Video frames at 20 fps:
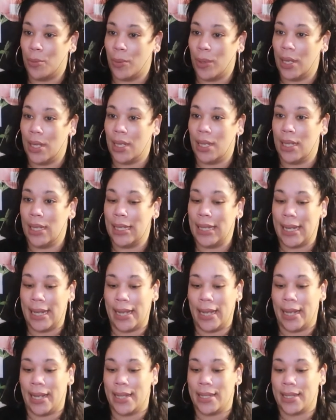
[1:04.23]
one
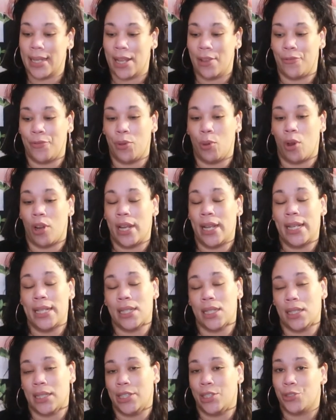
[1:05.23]
is if you are
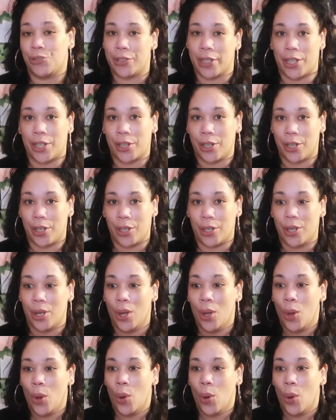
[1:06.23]
easily triggered